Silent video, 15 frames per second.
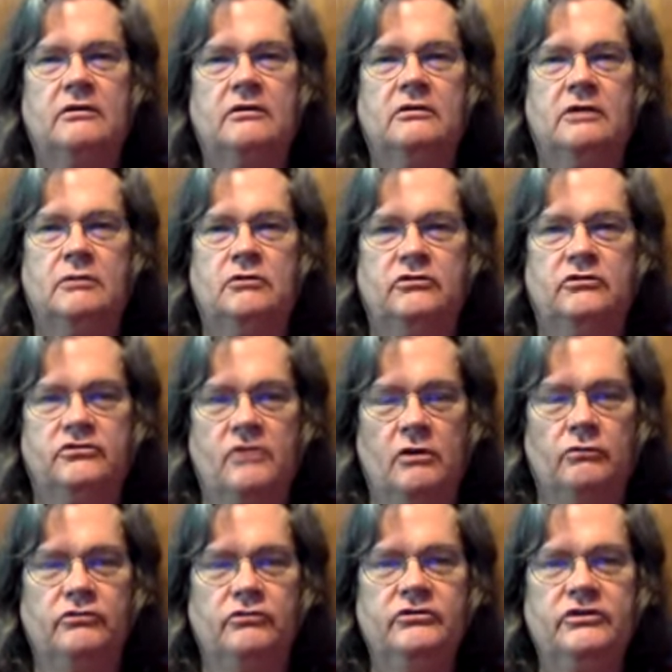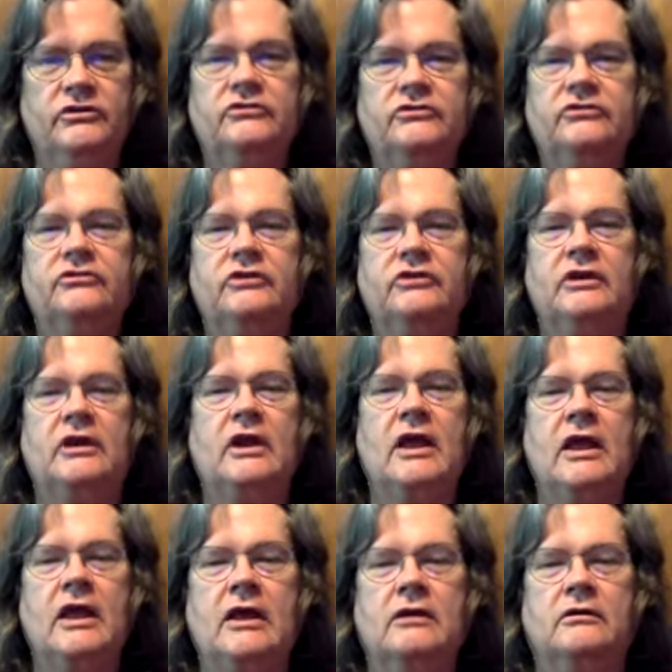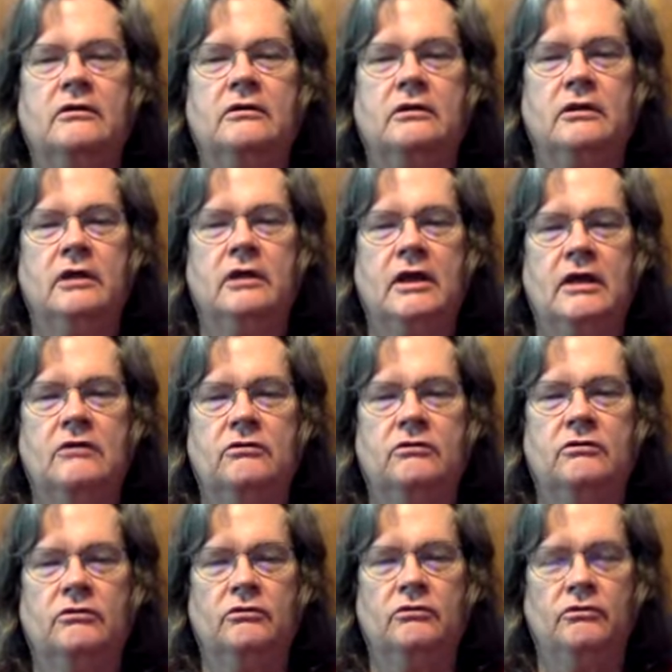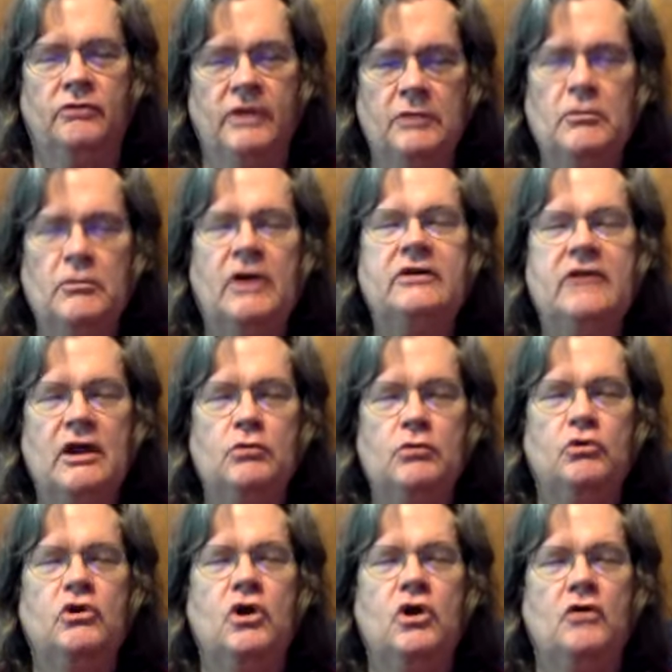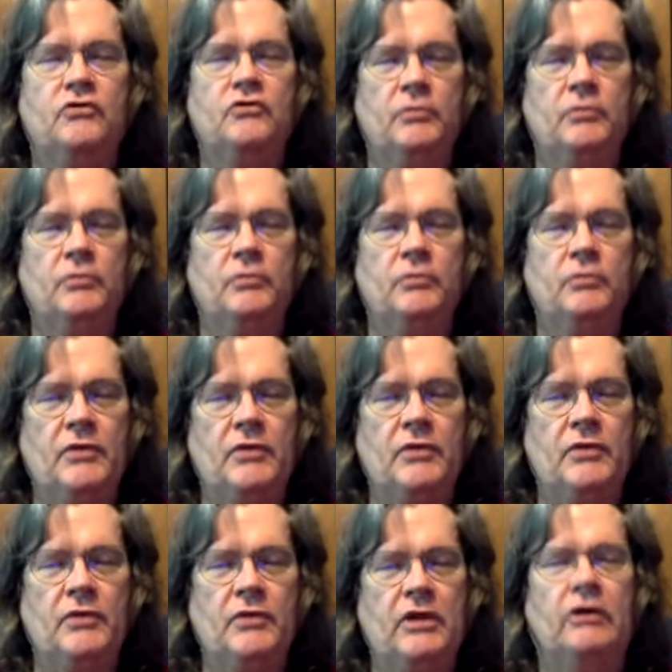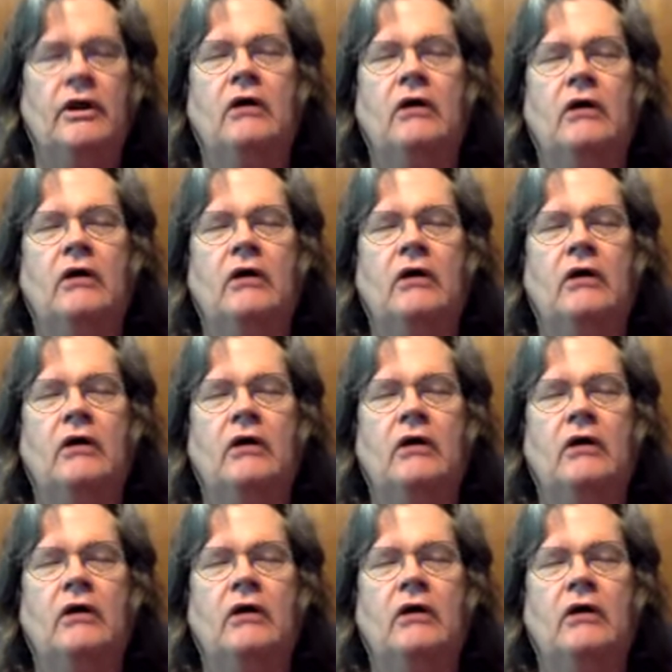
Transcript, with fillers: i'm going to start with jesus and and and then my day will go from there and i'll, I'll